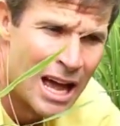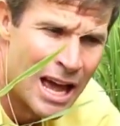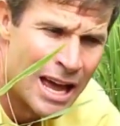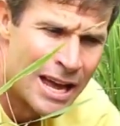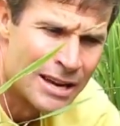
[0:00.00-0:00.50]

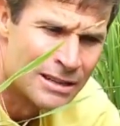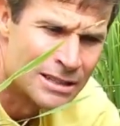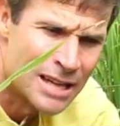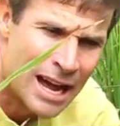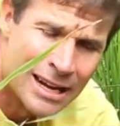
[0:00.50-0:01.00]

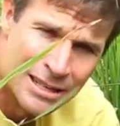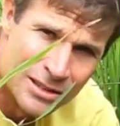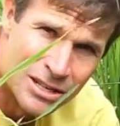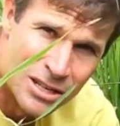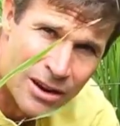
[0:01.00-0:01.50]
and
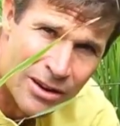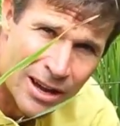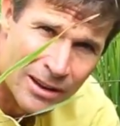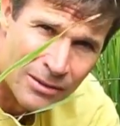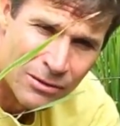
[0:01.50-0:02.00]
targeted this
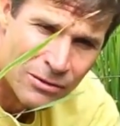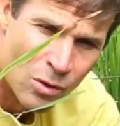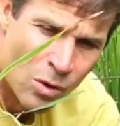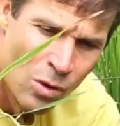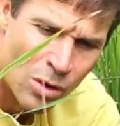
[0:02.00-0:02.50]
area
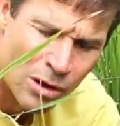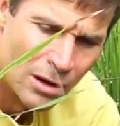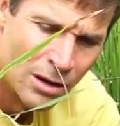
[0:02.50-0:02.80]
for